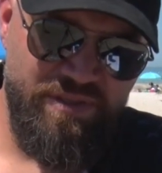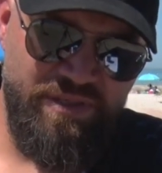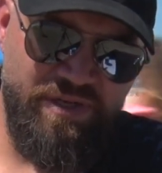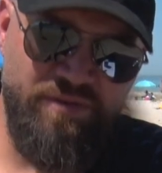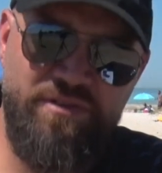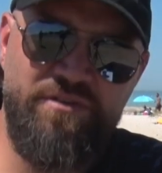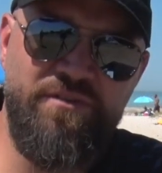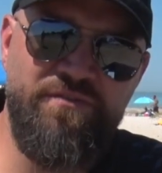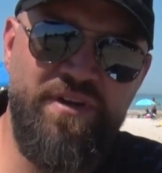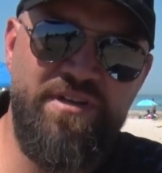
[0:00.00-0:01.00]
You know,
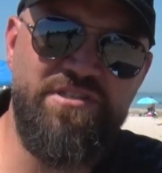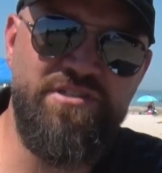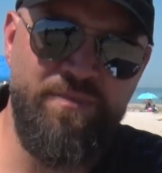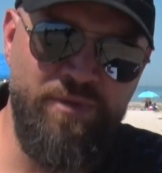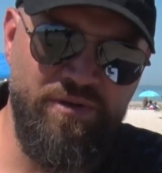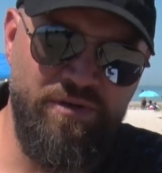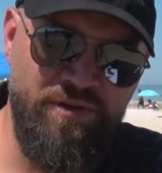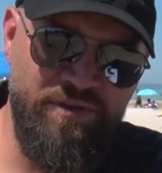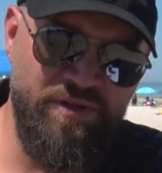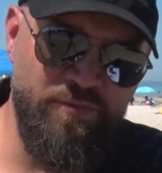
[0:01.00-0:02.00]
they're very similar.
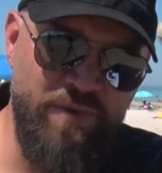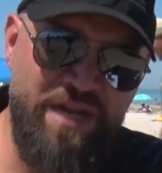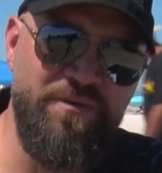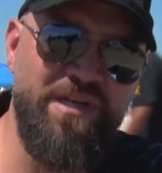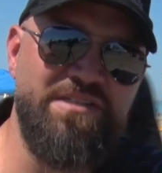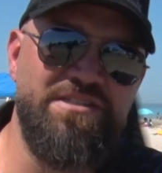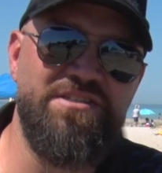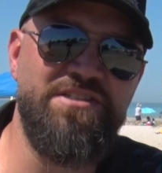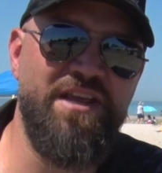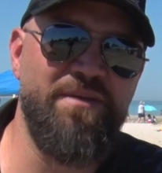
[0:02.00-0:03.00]
All the rhetoric is the
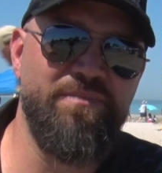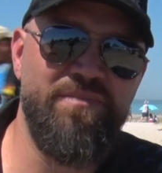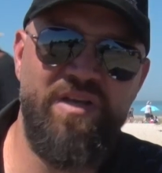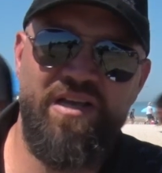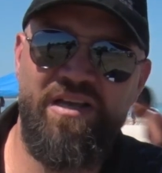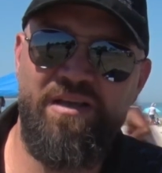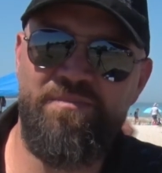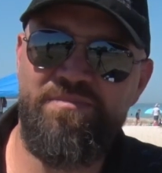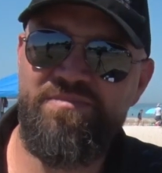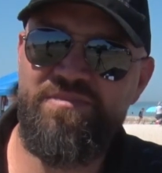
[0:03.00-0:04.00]
same.
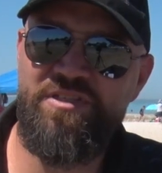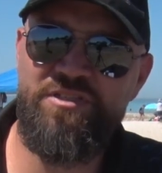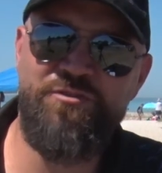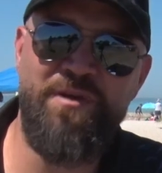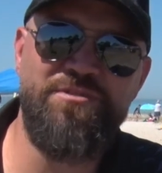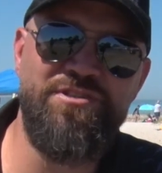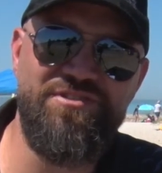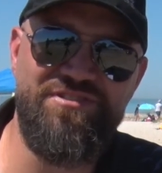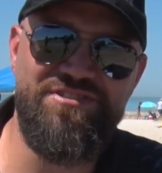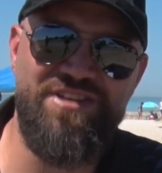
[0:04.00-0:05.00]
The
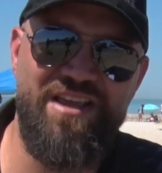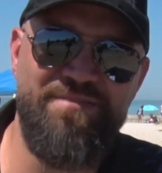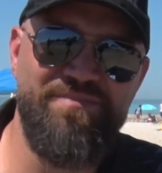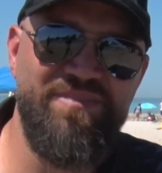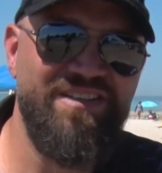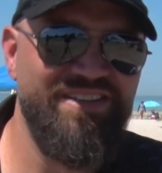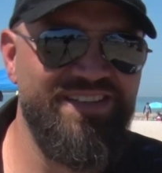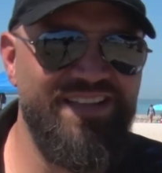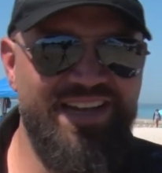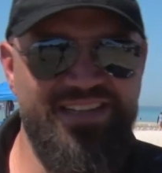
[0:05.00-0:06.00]
descriptions are the same.
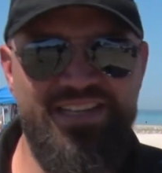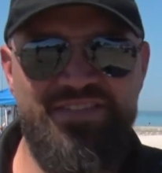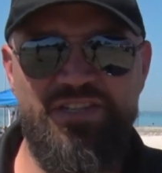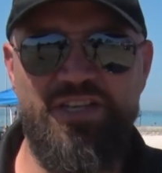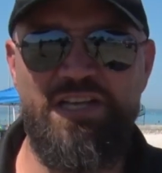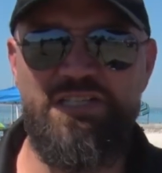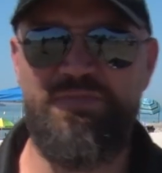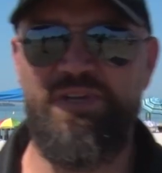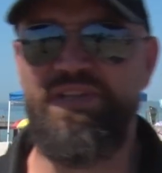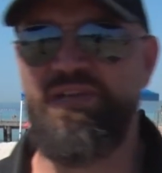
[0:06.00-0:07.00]
And it leaves the
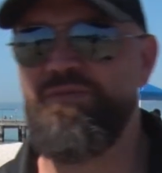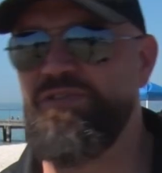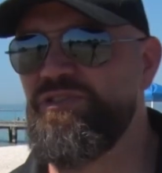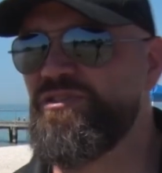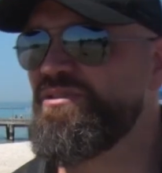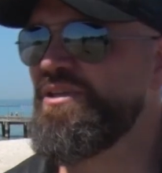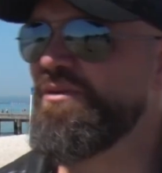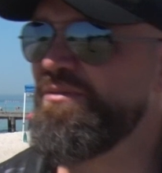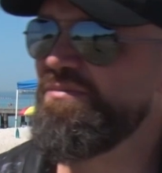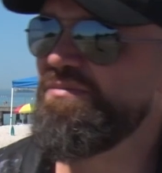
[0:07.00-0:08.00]
customer to think, well, you
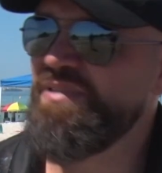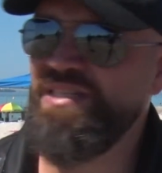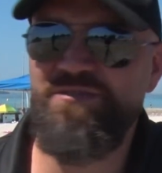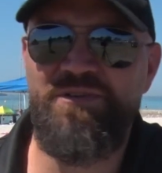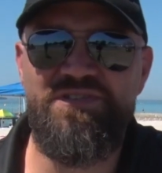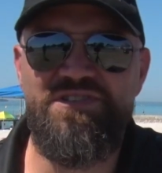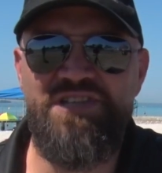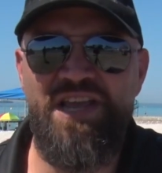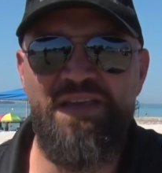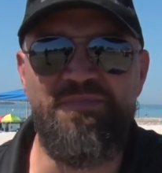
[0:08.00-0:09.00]
know, these are all the
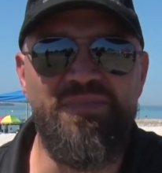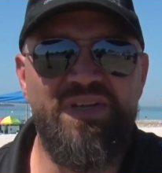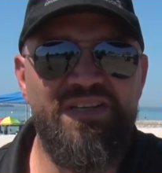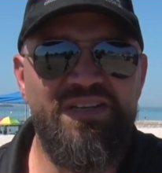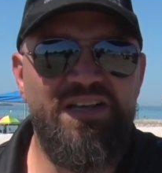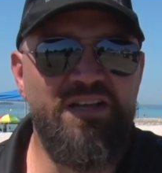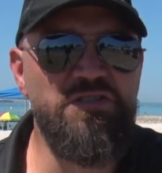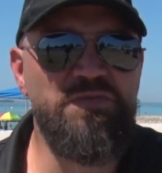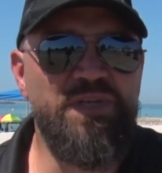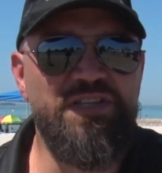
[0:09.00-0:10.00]
same. I'll
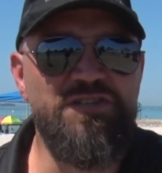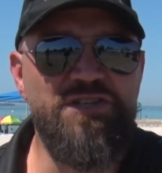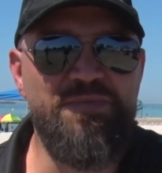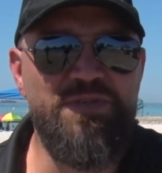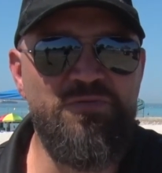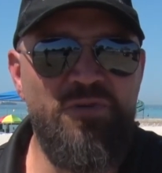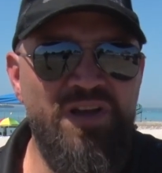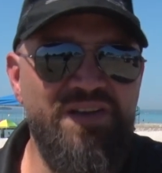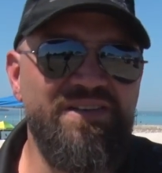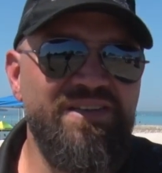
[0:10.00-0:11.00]
just get the cheapest
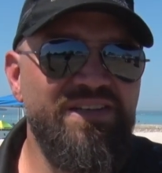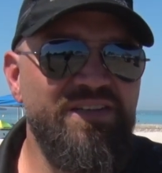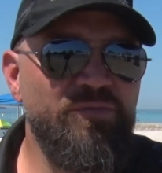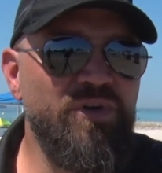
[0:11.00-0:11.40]
one.